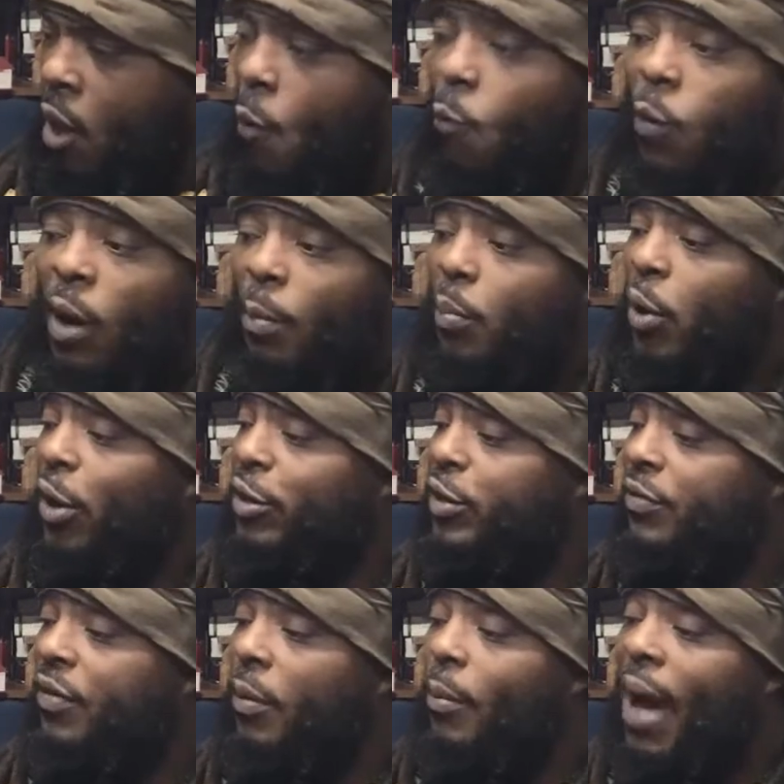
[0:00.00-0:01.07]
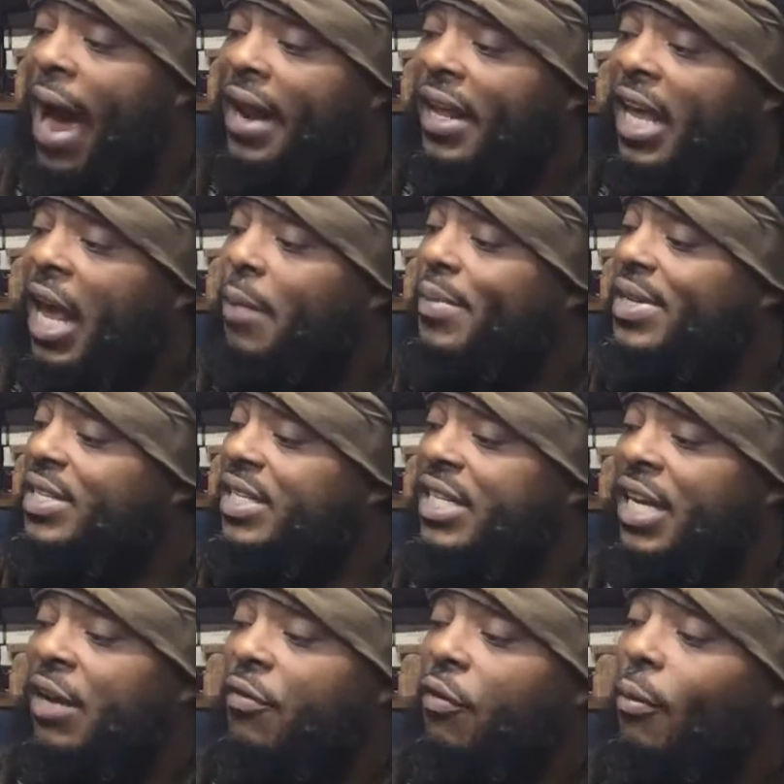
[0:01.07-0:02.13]
what parts of her body can be
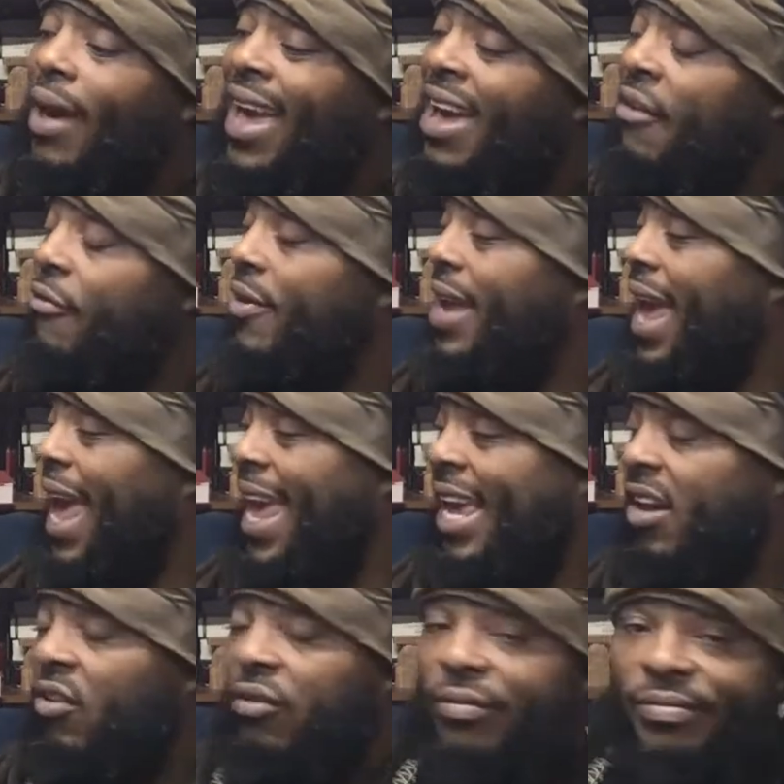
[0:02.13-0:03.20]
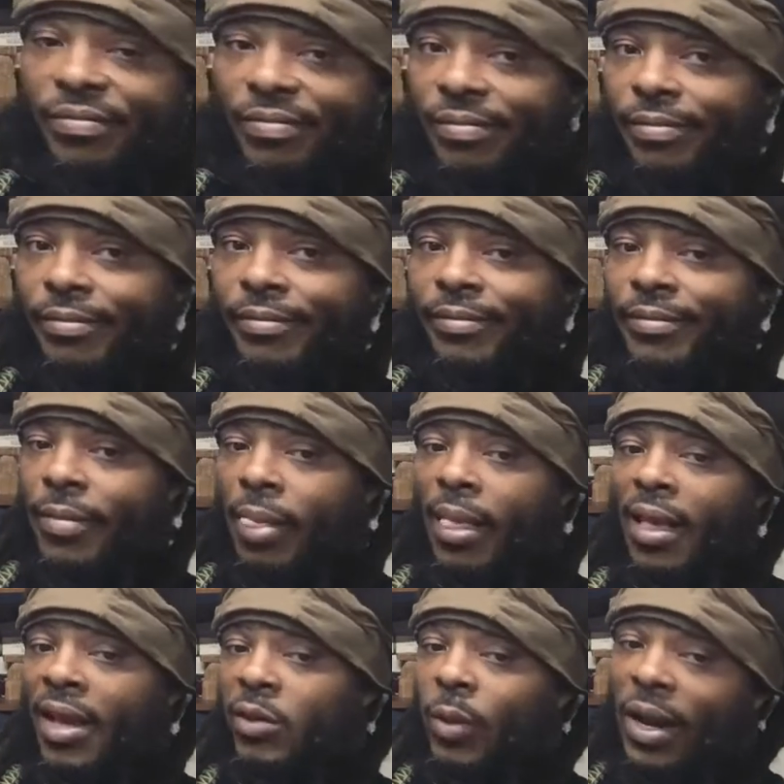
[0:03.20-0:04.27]
seen from every angle.
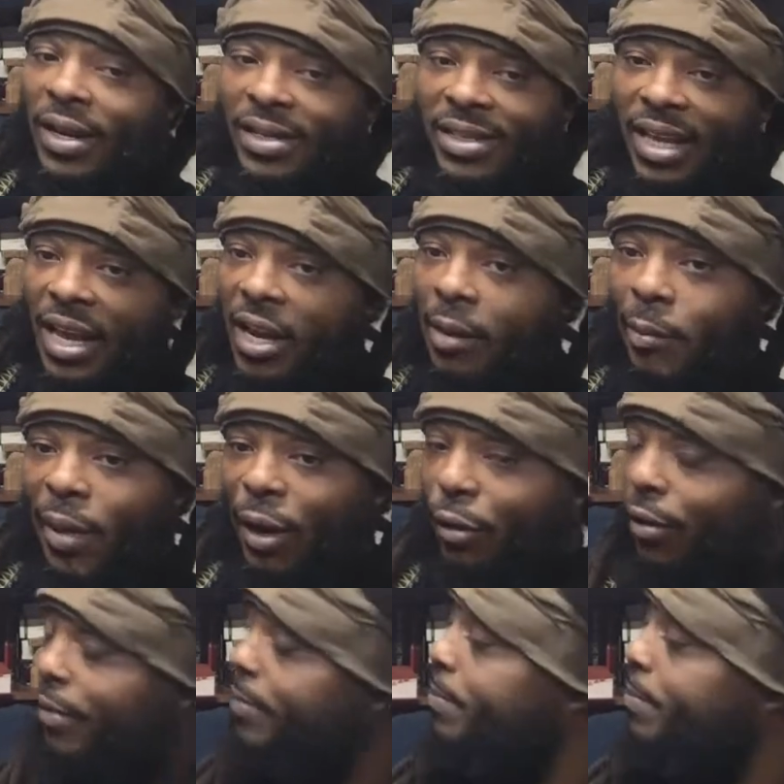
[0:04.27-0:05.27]
That's why they stay in the mirror.